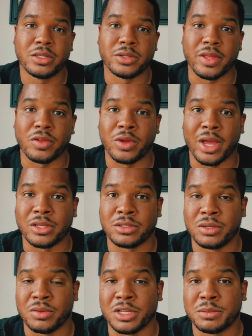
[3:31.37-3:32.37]
So after you
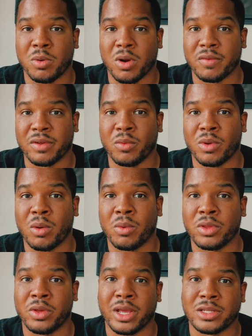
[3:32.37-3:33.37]
guys do this part of it, what I
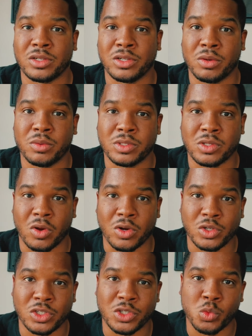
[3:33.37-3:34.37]
want you guys to do is
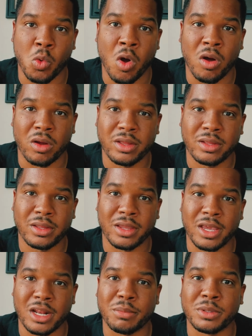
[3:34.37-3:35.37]
start to just walk.
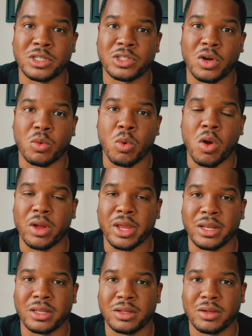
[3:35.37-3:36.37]
Get up and just start
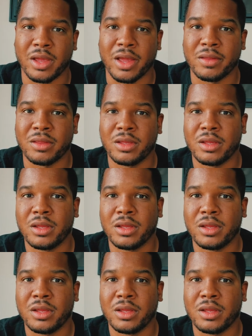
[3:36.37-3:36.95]
walking, okay?